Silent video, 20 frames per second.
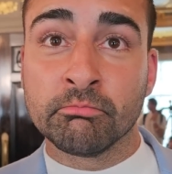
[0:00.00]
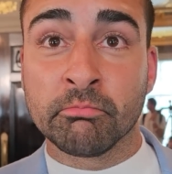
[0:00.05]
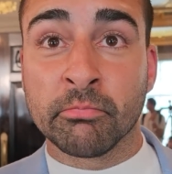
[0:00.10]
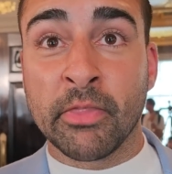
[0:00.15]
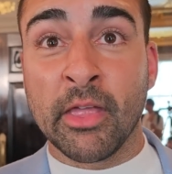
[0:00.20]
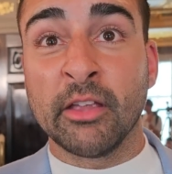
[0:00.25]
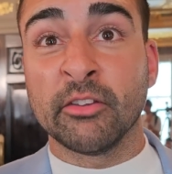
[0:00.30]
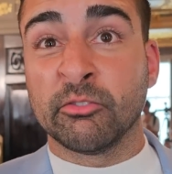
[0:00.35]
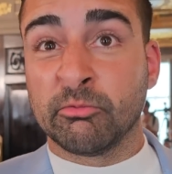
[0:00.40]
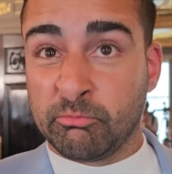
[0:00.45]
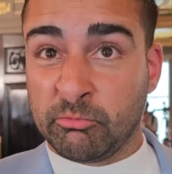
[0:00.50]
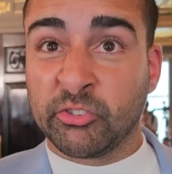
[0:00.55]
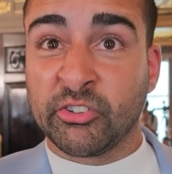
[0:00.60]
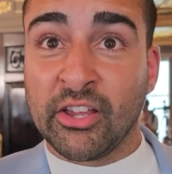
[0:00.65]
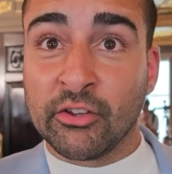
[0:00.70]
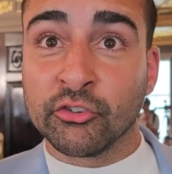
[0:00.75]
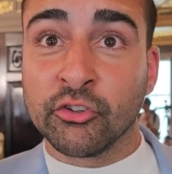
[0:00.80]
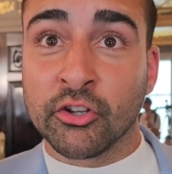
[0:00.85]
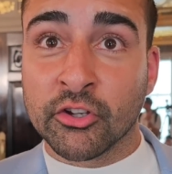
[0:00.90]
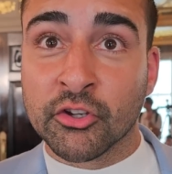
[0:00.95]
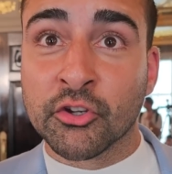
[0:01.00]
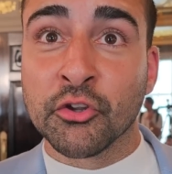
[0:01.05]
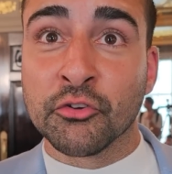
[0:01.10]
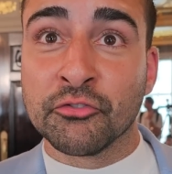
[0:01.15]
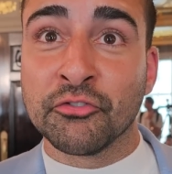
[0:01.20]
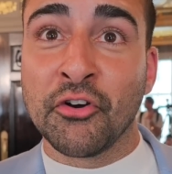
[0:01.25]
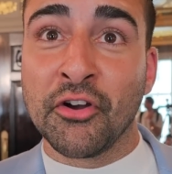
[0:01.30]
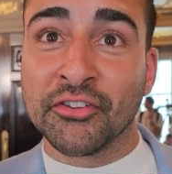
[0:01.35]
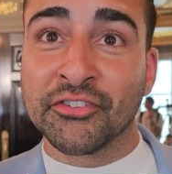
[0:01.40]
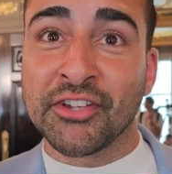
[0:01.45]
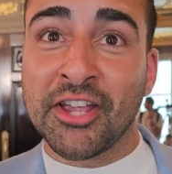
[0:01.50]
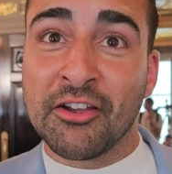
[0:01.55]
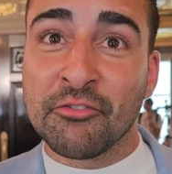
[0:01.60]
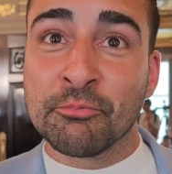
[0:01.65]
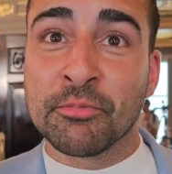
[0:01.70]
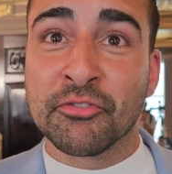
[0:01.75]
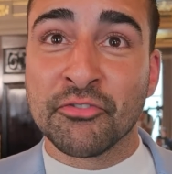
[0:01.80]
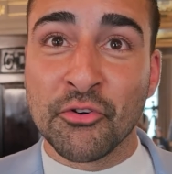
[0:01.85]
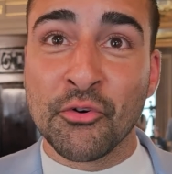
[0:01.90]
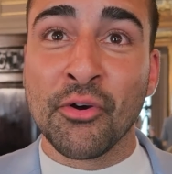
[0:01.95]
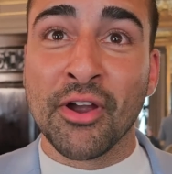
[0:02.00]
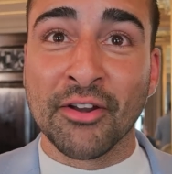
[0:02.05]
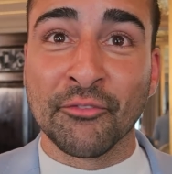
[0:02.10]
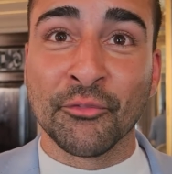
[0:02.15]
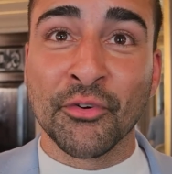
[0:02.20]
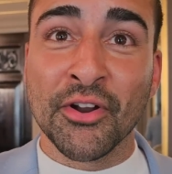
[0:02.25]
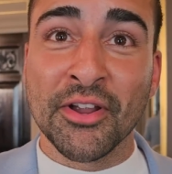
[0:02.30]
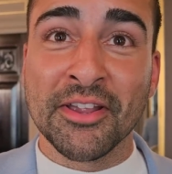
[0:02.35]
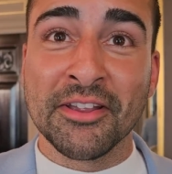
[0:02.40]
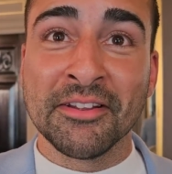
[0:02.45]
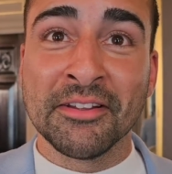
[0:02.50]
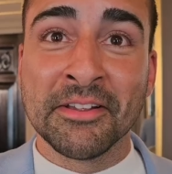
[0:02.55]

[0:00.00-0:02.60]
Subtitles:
That sounds like a good fight to have beforehand, right?